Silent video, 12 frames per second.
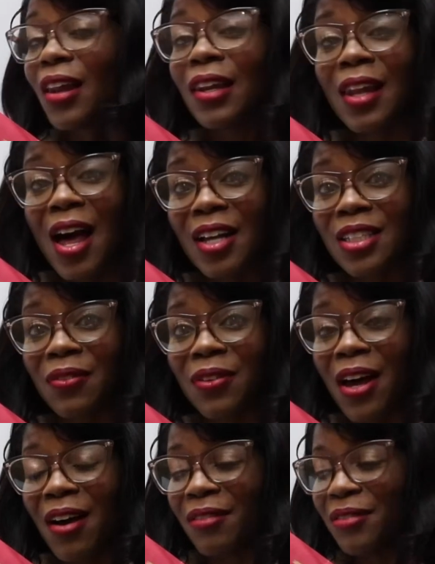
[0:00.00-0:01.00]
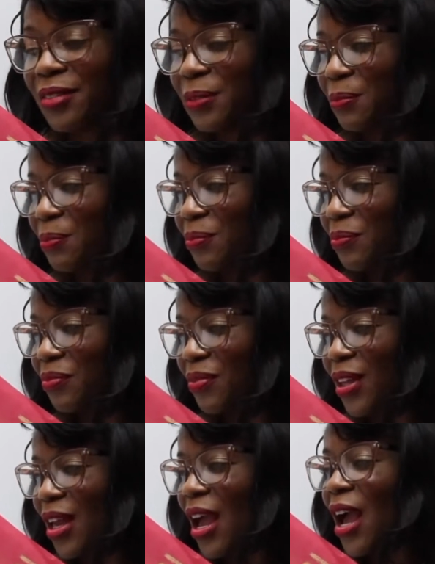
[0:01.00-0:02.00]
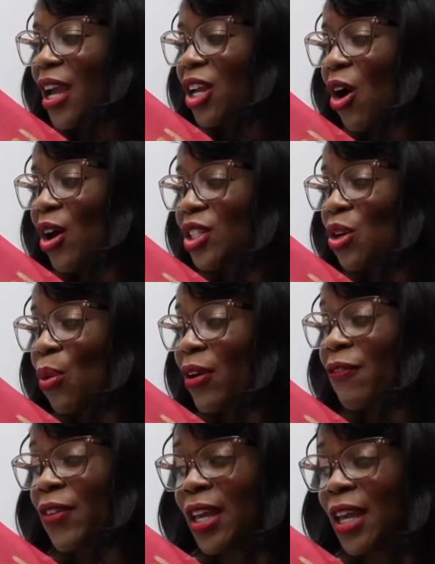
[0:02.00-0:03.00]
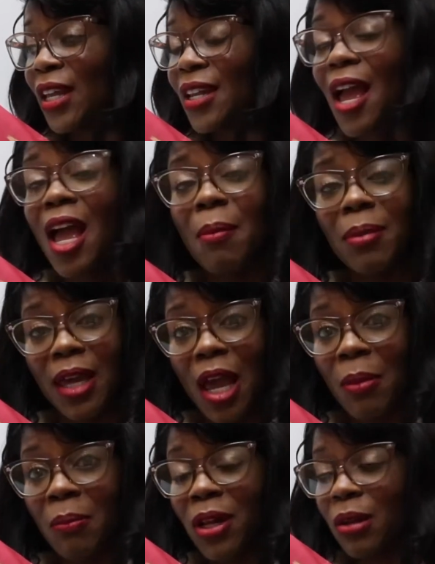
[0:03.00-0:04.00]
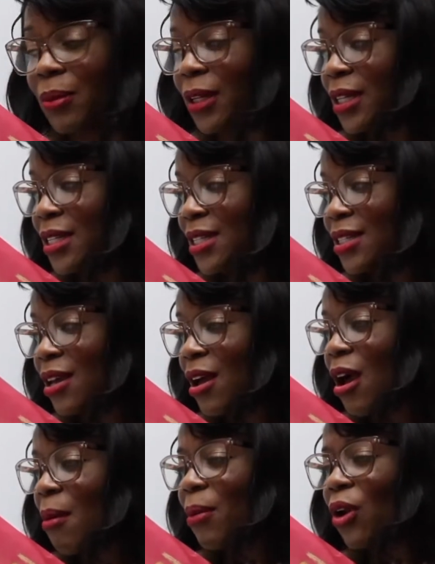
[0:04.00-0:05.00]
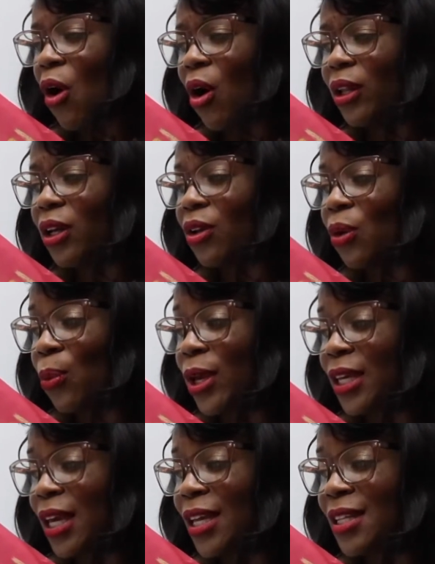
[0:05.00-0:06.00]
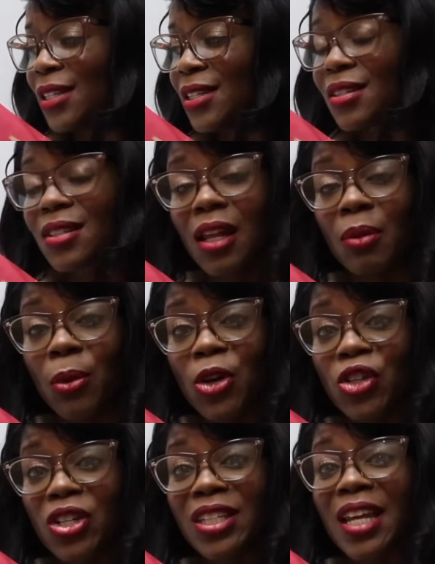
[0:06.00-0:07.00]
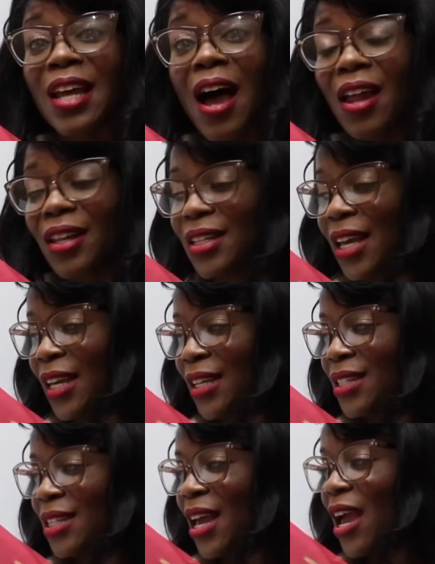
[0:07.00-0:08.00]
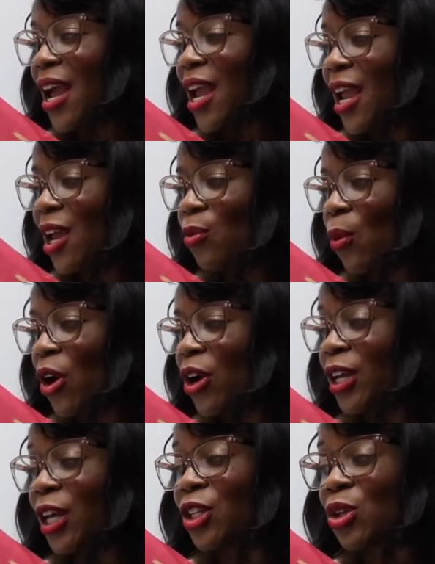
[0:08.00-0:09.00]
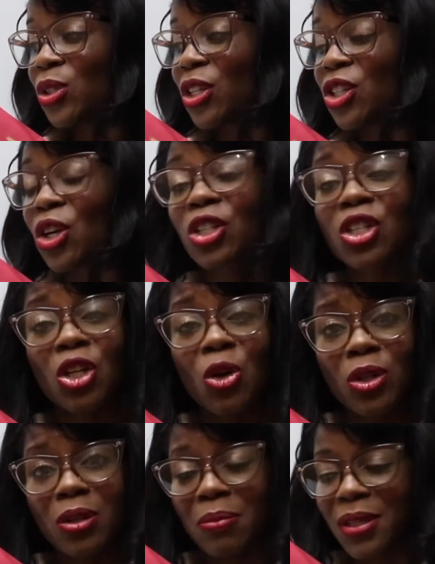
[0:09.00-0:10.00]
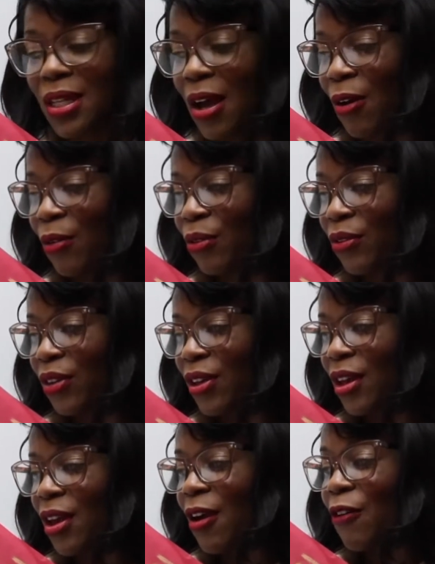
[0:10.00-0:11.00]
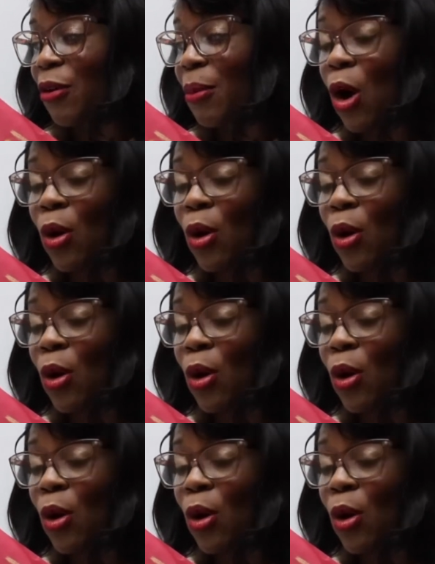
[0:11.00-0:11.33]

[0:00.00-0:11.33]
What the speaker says: Locks of Love. He also went vegan and became a minimalist, but only on the weekends, celebrations, and holidays, in where he could use it to excuse himself from